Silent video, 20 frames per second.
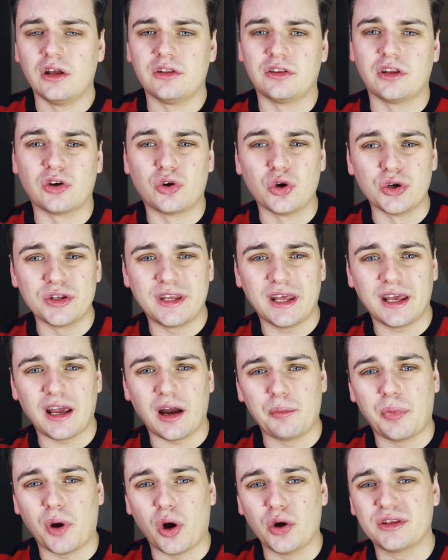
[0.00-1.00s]
The good thing
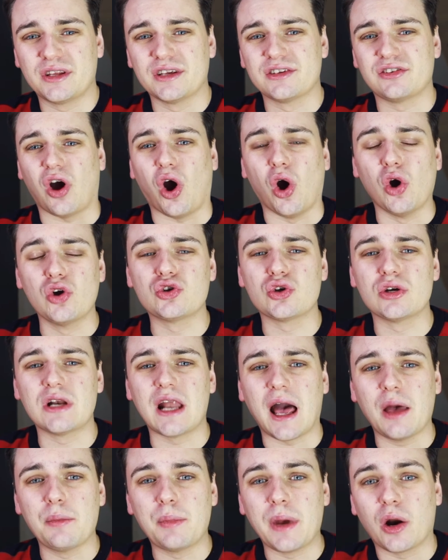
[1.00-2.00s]
about this Audio
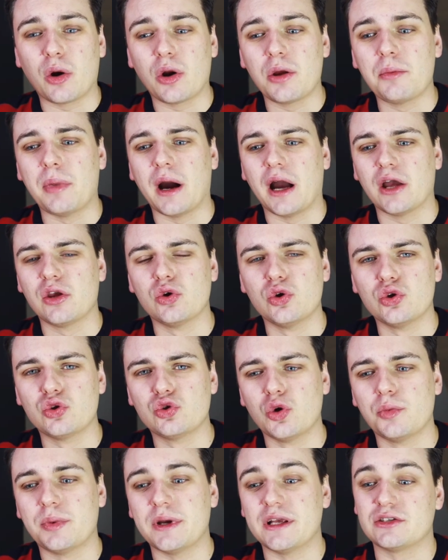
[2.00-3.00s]
Library by
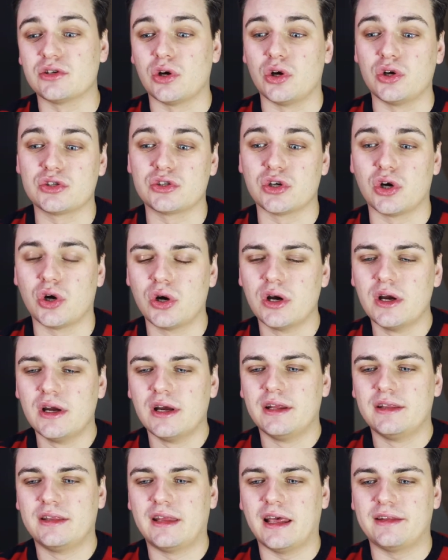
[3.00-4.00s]
YouTube is also
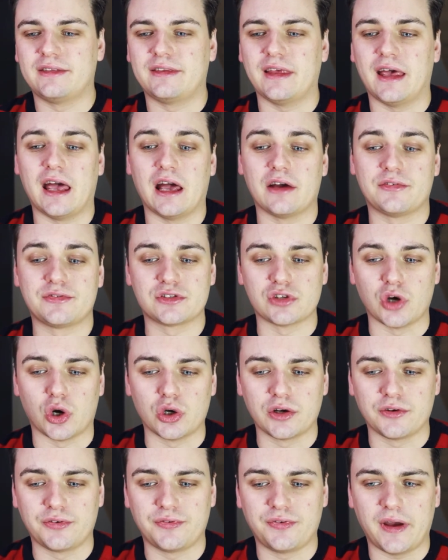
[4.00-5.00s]
that they have
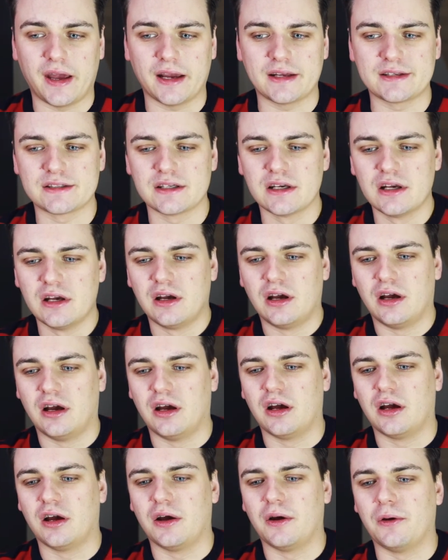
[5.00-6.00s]
sound effects,
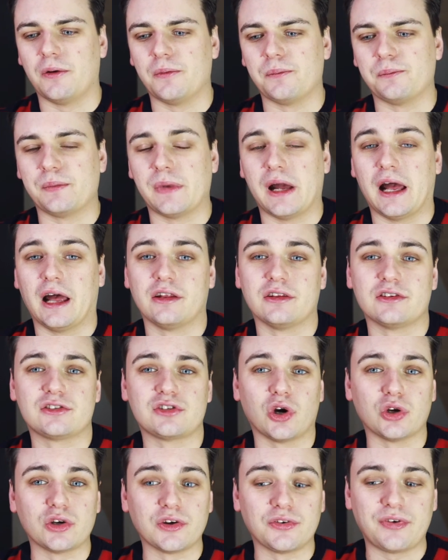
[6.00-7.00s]
and
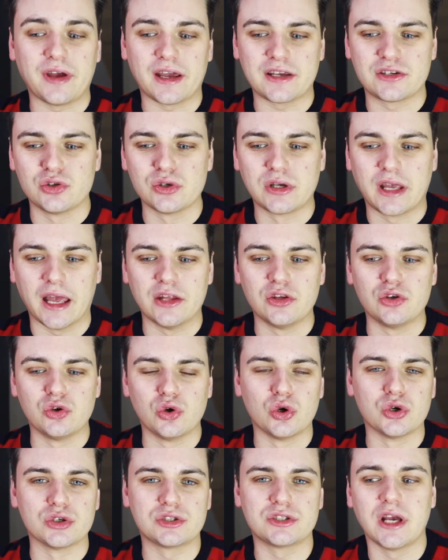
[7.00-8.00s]
sound effects you can
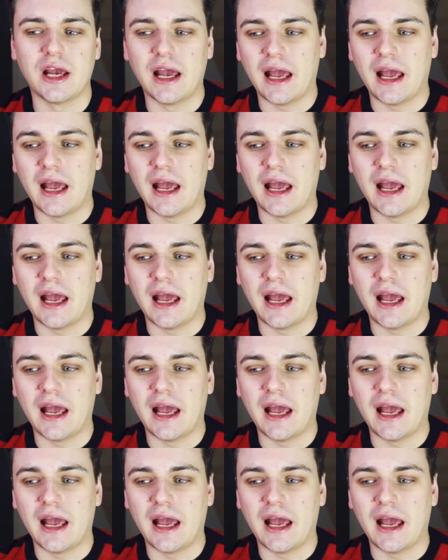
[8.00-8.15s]
use